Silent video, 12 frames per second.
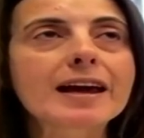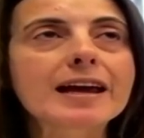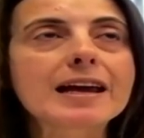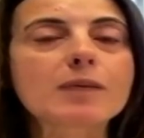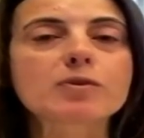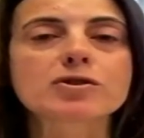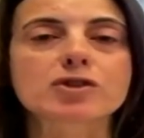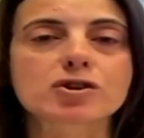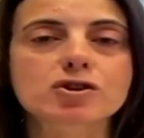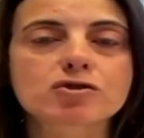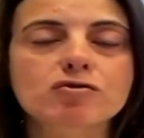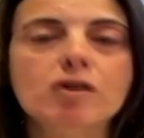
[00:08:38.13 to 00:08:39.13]
it was a
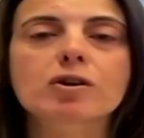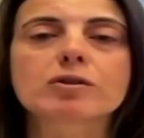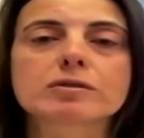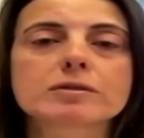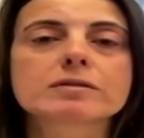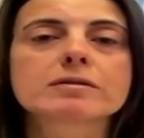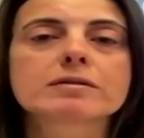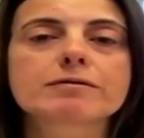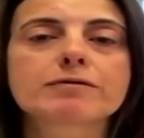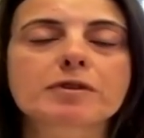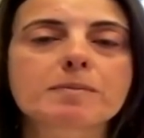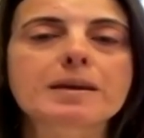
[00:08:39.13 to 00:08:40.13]
struggle
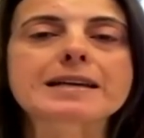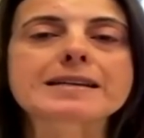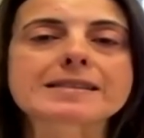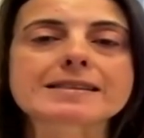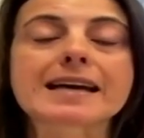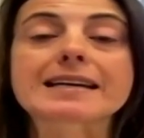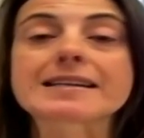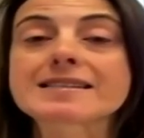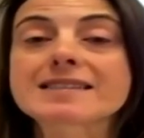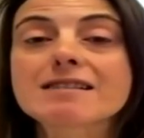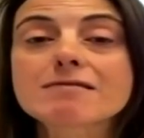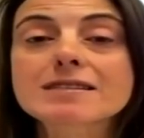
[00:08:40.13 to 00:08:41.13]
for the police to take it
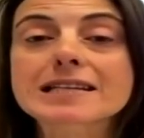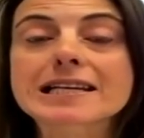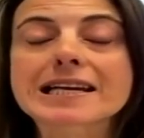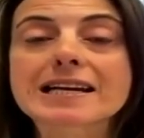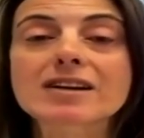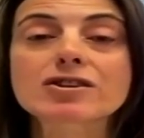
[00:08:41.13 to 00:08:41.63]
seriously,